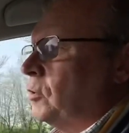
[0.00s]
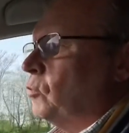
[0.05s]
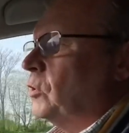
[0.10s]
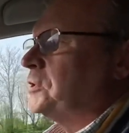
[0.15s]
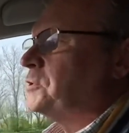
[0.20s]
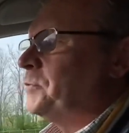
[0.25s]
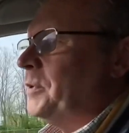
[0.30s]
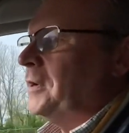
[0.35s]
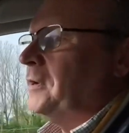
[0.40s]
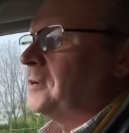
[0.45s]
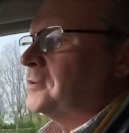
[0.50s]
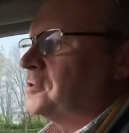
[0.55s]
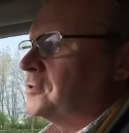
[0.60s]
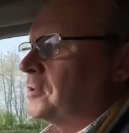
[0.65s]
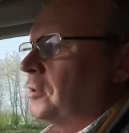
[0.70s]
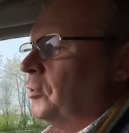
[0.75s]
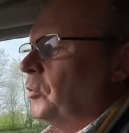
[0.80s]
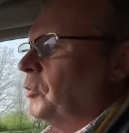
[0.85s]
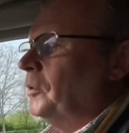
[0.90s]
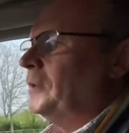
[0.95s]
West Park
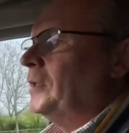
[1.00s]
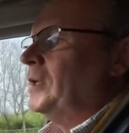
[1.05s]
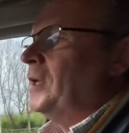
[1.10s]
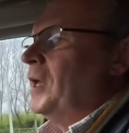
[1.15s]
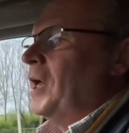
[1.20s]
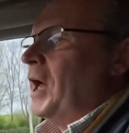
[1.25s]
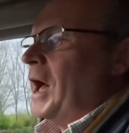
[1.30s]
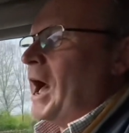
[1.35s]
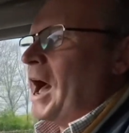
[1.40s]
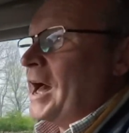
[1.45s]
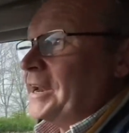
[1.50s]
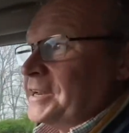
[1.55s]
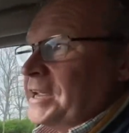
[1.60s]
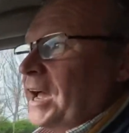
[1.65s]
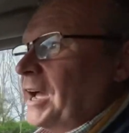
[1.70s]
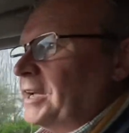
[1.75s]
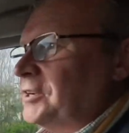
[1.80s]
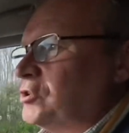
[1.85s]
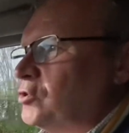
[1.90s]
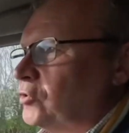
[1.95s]
School and
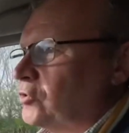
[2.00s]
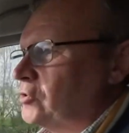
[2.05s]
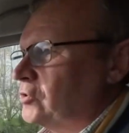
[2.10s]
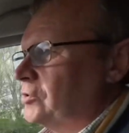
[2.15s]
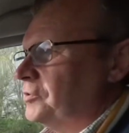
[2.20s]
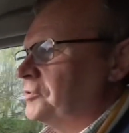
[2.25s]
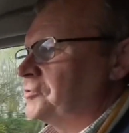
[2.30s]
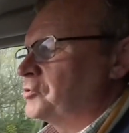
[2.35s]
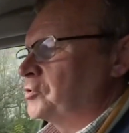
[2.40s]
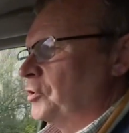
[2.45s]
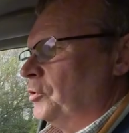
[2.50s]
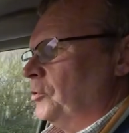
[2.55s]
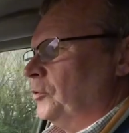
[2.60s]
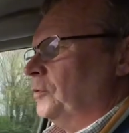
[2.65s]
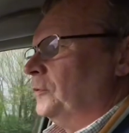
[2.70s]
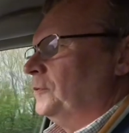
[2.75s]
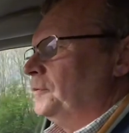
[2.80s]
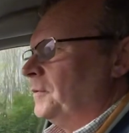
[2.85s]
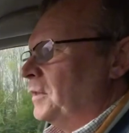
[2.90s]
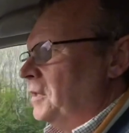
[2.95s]
High Tunstall
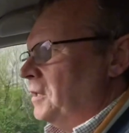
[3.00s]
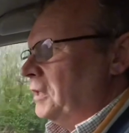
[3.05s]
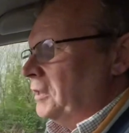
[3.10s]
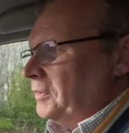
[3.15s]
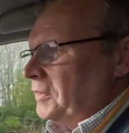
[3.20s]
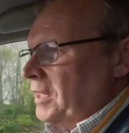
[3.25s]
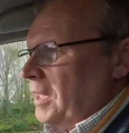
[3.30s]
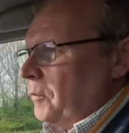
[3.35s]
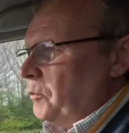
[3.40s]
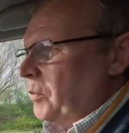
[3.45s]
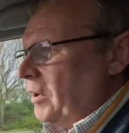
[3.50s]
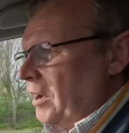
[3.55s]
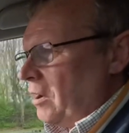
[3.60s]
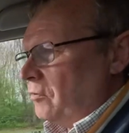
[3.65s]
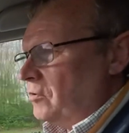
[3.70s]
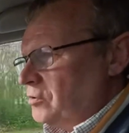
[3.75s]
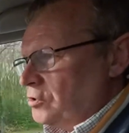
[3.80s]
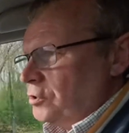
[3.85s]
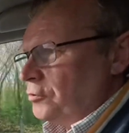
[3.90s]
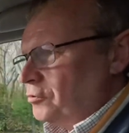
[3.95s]
School, their
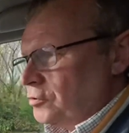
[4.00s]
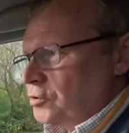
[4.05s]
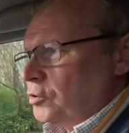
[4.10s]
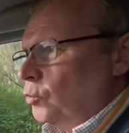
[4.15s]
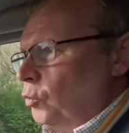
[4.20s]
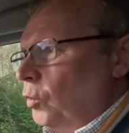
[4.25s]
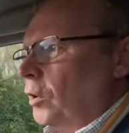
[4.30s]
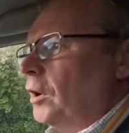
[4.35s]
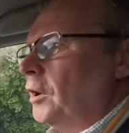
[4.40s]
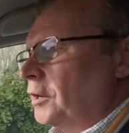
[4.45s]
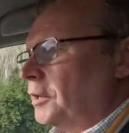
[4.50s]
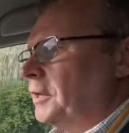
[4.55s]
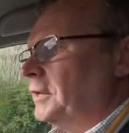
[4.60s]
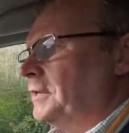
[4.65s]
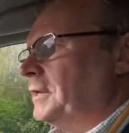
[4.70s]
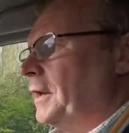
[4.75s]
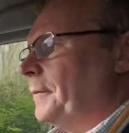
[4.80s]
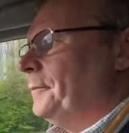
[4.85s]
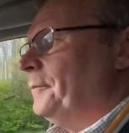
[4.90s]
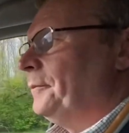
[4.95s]
parents used to work
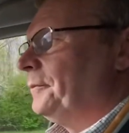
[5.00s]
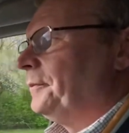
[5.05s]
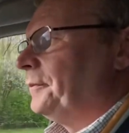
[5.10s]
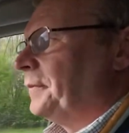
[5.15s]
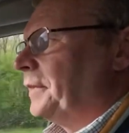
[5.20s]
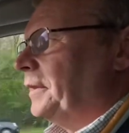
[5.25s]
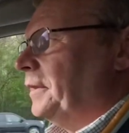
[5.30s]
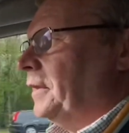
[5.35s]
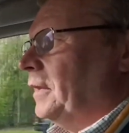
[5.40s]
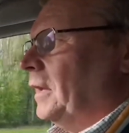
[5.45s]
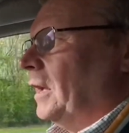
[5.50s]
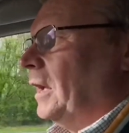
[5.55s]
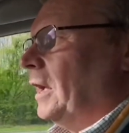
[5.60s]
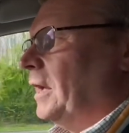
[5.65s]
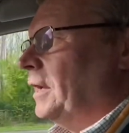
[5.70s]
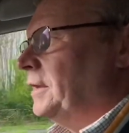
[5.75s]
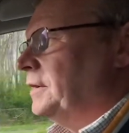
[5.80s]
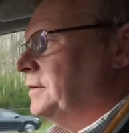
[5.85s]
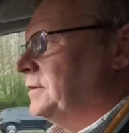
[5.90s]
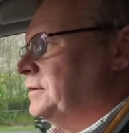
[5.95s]
here,
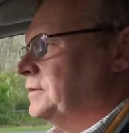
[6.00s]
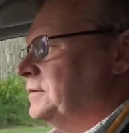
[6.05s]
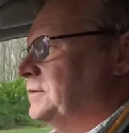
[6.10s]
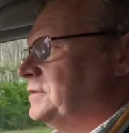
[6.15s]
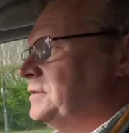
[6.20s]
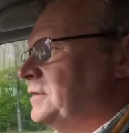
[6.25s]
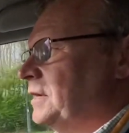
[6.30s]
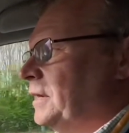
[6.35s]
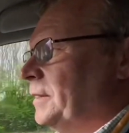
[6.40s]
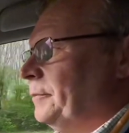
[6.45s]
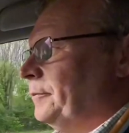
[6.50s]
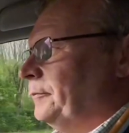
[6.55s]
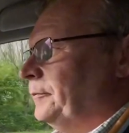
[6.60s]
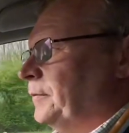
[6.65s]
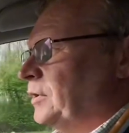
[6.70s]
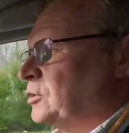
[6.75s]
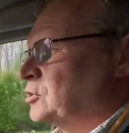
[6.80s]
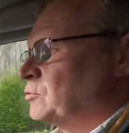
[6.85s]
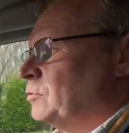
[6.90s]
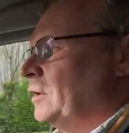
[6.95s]

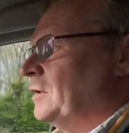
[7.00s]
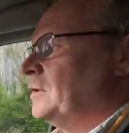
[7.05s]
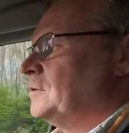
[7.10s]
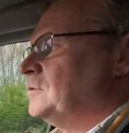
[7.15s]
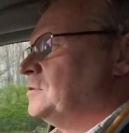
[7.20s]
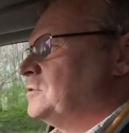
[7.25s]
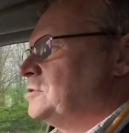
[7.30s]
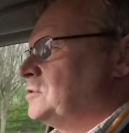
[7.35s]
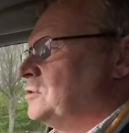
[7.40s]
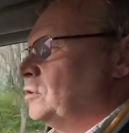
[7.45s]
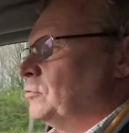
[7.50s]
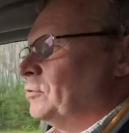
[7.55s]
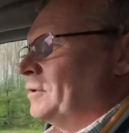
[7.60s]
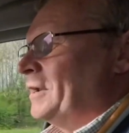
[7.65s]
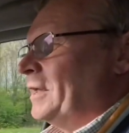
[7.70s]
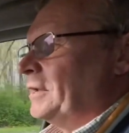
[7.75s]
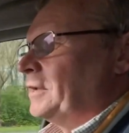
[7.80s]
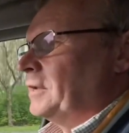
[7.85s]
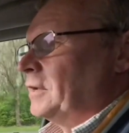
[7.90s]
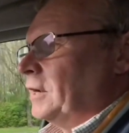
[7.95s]
and as well as doing
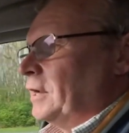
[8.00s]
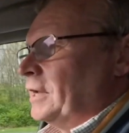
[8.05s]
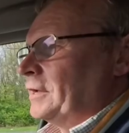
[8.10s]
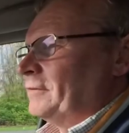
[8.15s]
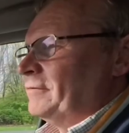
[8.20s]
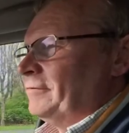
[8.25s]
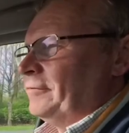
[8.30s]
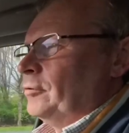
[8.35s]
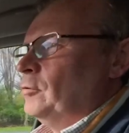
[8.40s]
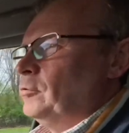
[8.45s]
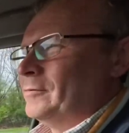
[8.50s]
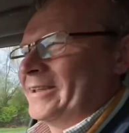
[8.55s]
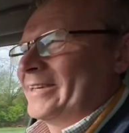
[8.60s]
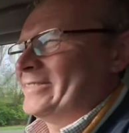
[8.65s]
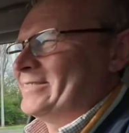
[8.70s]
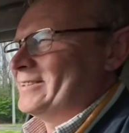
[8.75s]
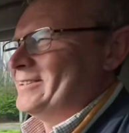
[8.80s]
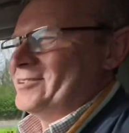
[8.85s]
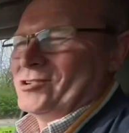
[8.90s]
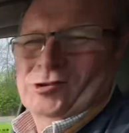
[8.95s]
like food. I
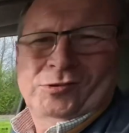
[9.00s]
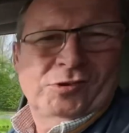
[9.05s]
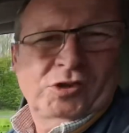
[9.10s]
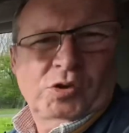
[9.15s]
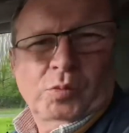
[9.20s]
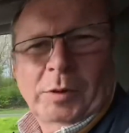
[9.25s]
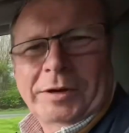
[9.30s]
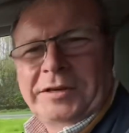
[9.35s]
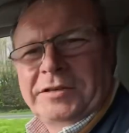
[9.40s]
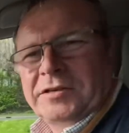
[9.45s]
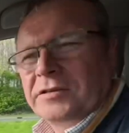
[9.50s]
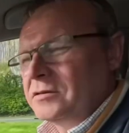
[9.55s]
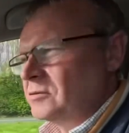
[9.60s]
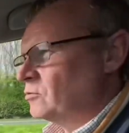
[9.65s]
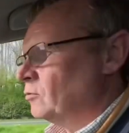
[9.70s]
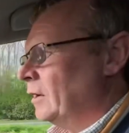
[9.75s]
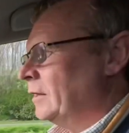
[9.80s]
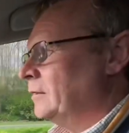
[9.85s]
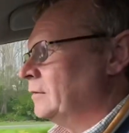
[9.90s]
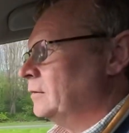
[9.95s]
think it done sweets as
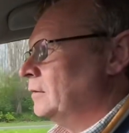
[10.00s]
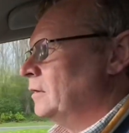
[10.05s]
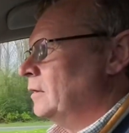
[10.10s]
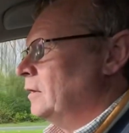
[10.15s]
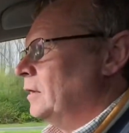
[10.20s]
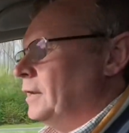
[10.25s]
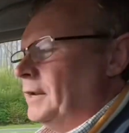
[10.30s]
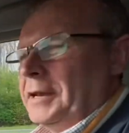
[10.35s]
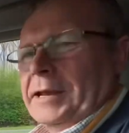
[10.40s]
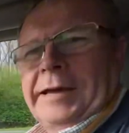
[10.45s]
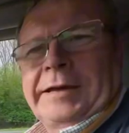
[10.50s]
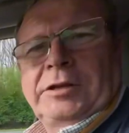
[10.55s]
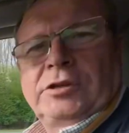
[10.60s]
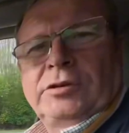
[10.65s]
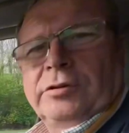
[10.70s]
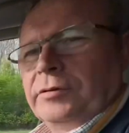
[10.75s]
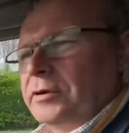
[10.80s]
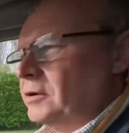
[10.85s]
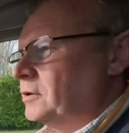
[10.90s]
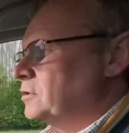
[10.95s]
well, like
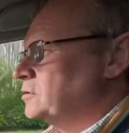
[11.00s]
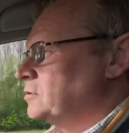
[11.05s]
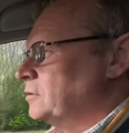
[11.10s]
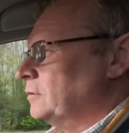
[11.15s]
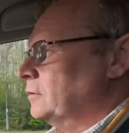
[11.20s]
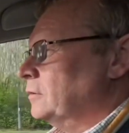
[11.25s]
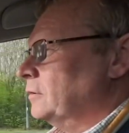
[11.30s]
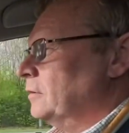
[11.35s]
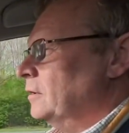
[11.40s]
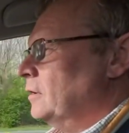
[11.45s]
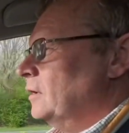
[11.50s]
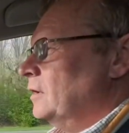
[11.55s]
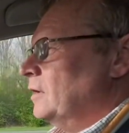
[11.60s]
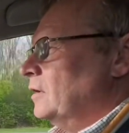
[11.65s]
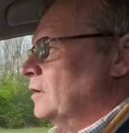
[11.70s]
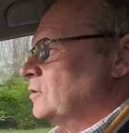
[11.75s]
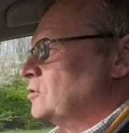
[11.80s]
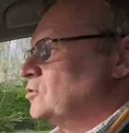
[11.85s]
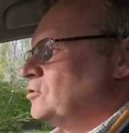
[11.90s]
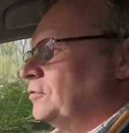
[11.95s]
tunnocks and
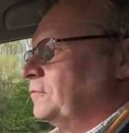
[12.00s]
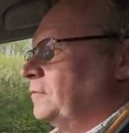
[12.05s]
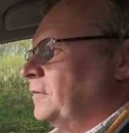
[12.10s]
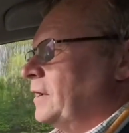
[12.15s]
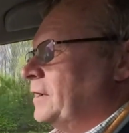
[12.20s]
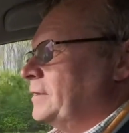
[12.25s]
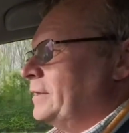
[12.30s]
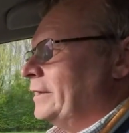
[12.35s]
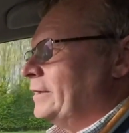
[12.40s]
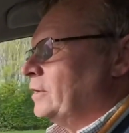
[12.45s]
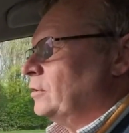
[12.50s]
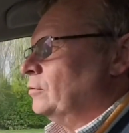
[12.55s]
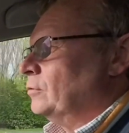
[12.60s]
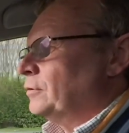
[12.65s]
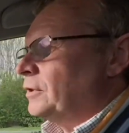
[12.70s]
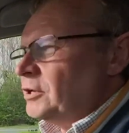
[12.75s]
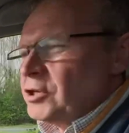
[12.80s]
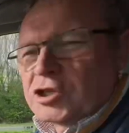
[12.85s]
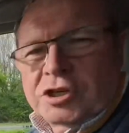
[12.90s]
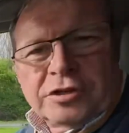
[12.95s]
stuff like that, you know,
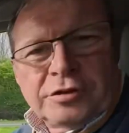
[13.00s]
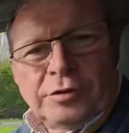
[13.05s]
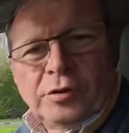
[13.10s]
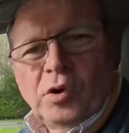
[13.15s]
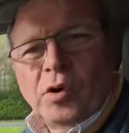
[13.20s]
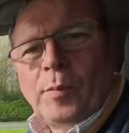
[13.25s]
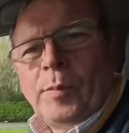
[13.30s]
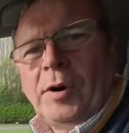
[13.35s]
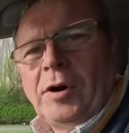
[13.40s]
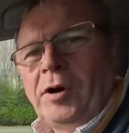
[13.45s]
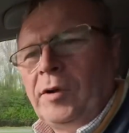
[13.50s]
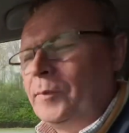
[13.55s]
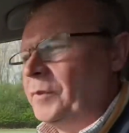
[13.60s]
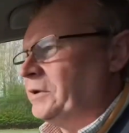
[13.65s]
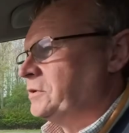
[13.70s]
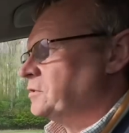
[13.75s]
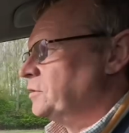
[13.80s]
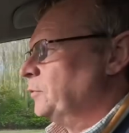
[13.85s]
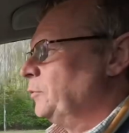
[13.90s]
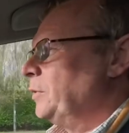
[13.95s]
these snowball
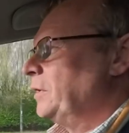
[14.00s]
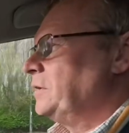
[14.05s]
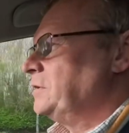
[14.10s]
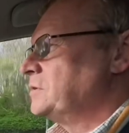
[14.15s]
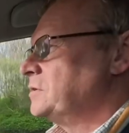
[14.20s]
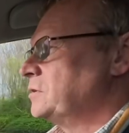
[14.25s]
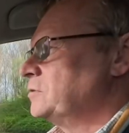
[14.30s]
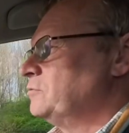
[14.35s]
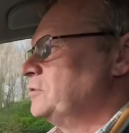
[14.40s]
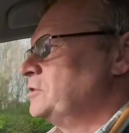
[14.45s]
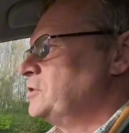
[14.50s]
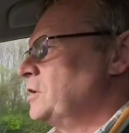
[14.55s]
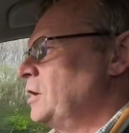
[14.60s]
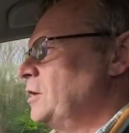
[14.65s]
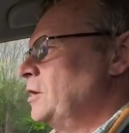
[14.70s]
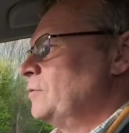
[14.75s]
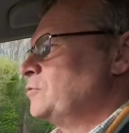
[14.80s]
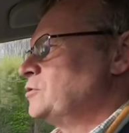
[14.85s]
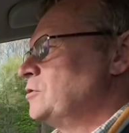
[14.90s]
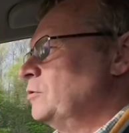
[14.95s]
bits and pieces, which
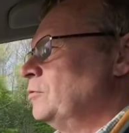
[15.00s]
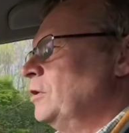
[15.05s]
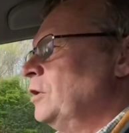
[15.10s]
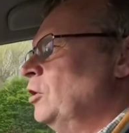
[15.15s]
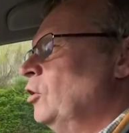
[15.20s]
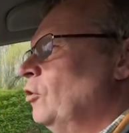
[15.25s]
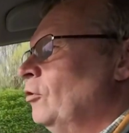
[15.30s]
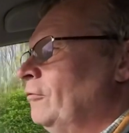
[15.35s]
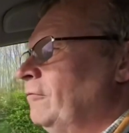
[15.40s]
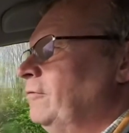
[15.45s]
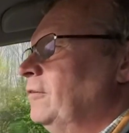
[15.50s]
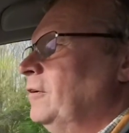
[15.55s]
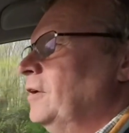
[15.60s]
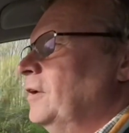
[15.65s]
I absolutely love